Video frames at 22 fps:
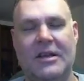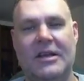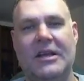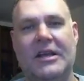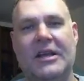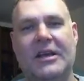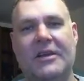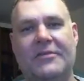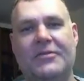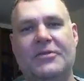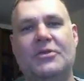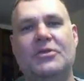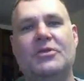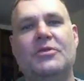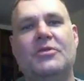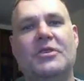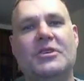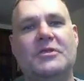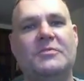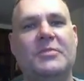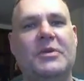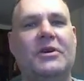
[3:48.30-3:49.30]
If you do
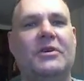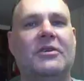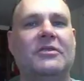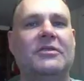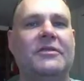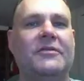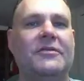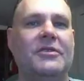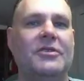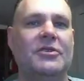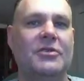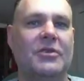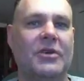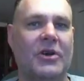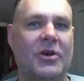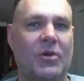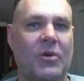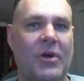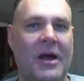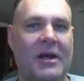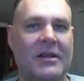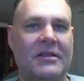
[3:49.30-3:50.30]
this build, if you do it
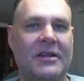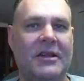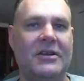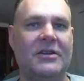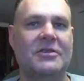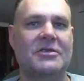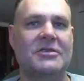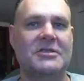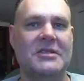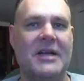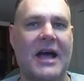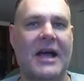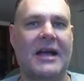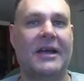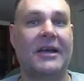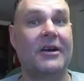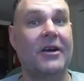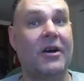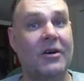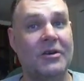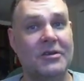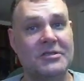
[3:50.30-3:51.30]
correctly, you're
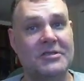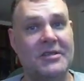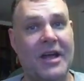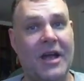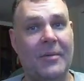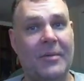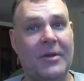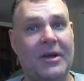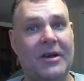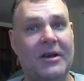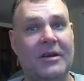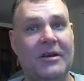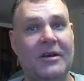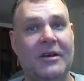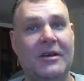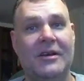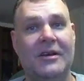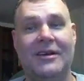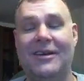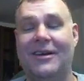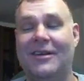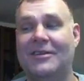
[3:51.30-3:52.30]
stacking all stamina,
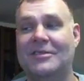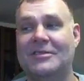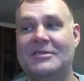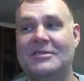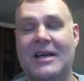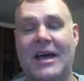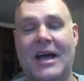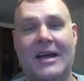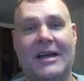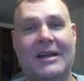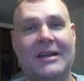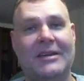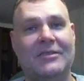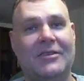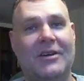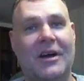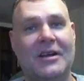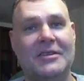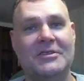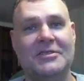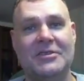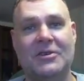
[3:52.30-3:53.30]
and you're stacking
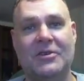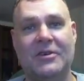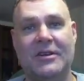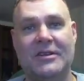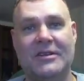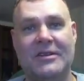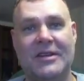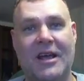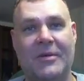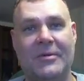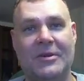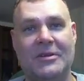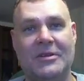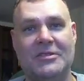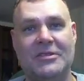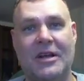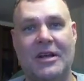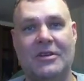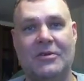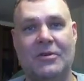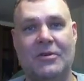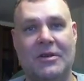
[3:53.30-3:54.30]
lots of crit damage
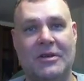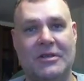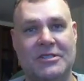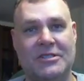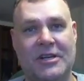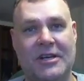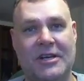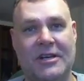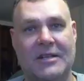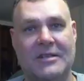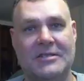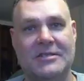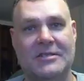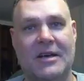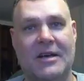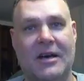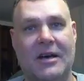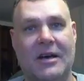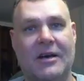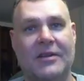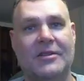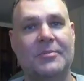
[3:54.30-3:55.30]
and crit chance.
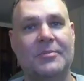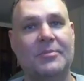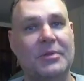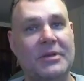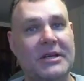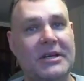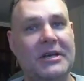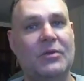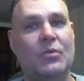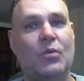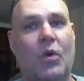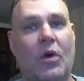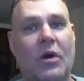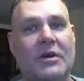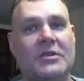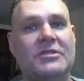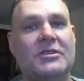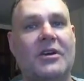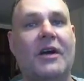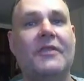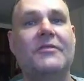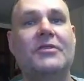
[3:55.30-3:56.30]
The bleed
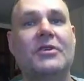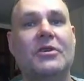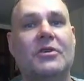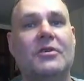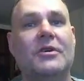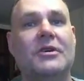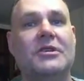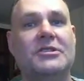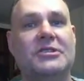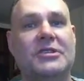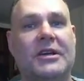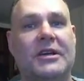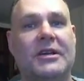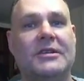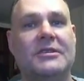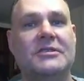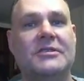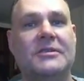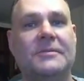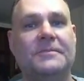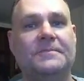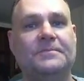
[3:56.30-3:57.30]
works off your crit
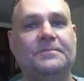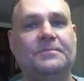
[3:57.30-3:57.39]
chance.